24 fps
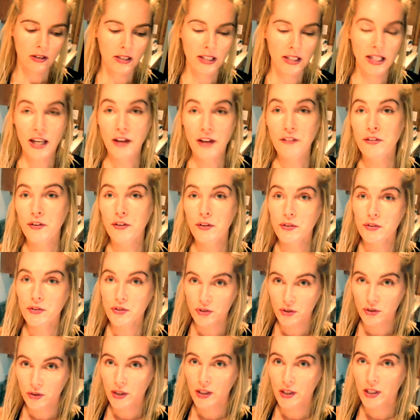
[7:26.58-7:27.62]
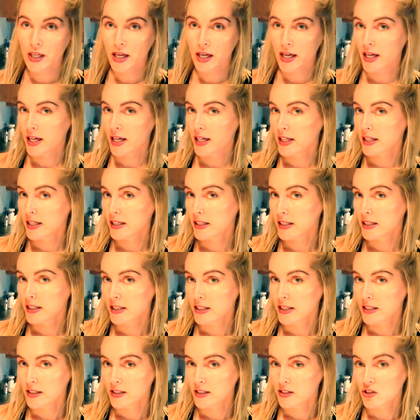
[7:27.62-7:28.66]
If you're doing a
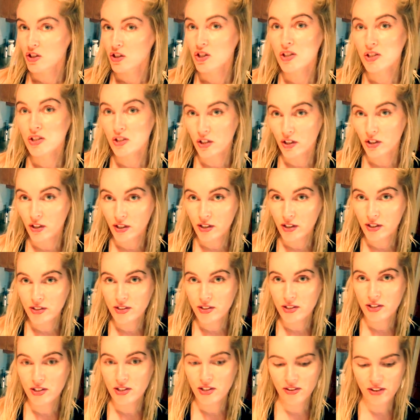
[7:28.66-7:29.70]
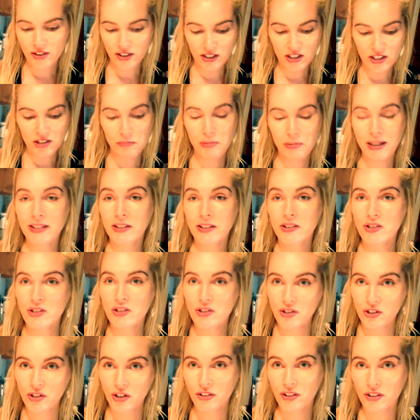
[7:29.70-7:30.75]
dessert, then it's better to
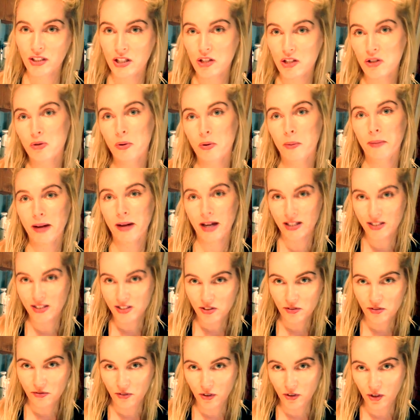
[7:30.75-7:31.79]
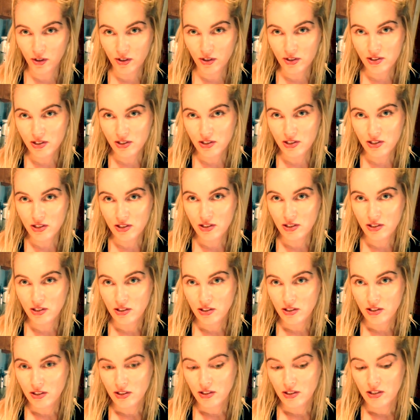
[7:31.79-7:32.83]
turn it into a paste first
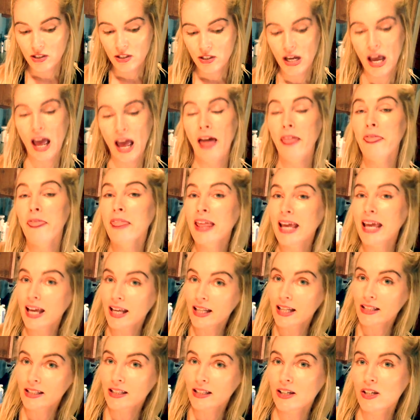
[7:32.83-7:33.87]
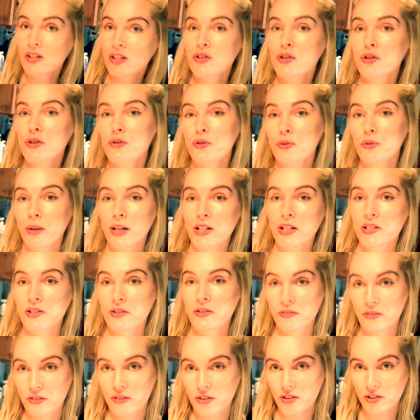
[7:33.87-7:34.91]
and then do the rest of
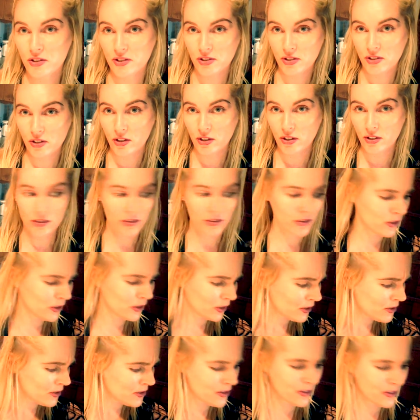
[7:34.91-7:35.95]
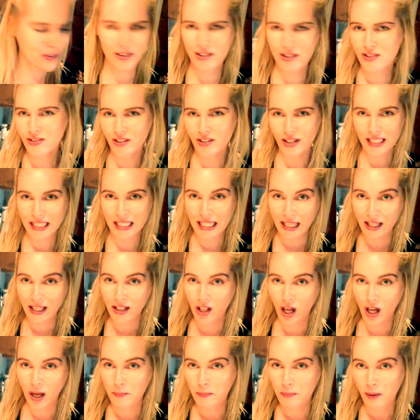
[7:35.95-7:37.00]
the dessert. You can do things like key
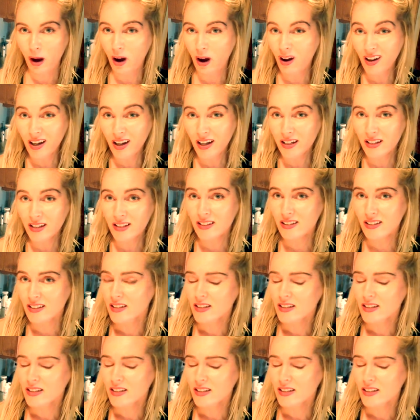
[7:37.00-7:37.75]
lime pie,